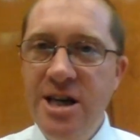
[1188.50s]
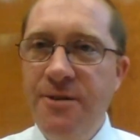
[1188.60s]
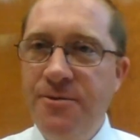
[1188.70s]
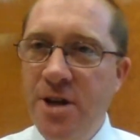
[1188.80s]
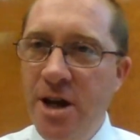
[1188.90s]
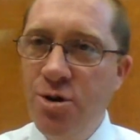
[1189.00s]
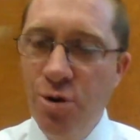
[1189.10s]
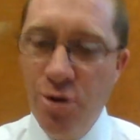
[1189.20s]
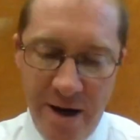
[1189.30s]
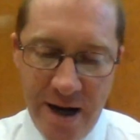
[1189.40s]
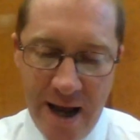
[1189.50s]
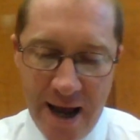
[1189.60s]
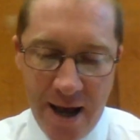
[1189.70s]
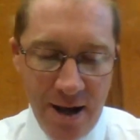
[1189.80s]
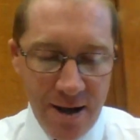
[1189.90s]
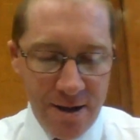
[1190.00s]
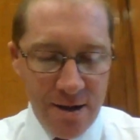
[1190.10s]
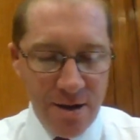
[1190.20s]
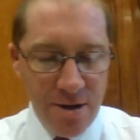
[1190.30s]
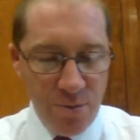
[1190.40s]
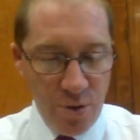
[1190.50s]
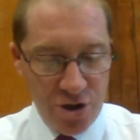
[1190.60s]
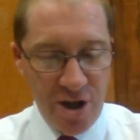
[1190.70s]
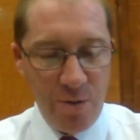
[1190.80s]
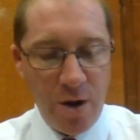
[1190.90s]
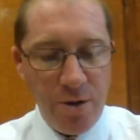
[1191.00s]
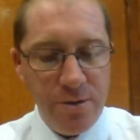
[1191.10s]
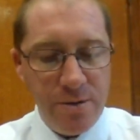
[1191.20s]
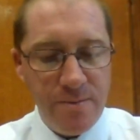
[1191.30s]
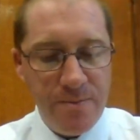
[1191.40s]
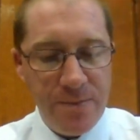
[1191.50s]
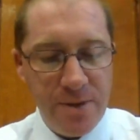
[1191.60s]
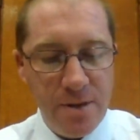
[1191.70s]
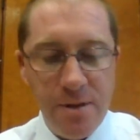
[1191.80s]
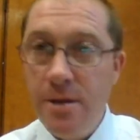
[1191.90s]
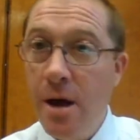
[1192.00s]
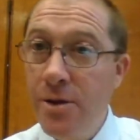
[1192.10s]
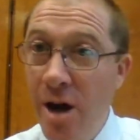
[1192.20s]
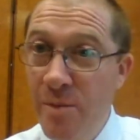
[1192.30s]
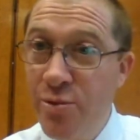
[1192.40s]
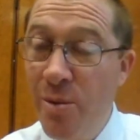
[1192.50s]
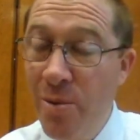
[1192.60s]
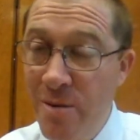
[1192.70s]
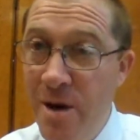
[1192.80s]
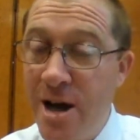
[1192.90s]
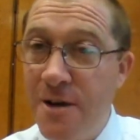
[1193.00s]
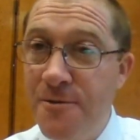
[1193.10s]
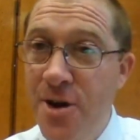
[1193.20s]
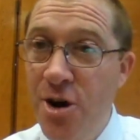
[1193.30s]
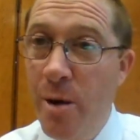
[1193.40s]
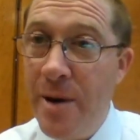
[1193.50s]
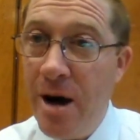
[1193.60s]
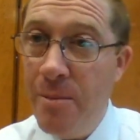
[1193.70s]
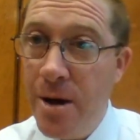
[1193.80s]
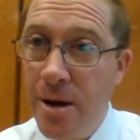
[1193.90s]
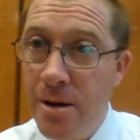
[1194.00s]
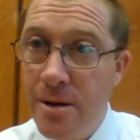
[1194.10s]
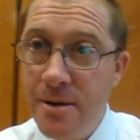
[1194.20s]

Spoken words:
If they caught me now, which they won't, they'd probably make a film about me.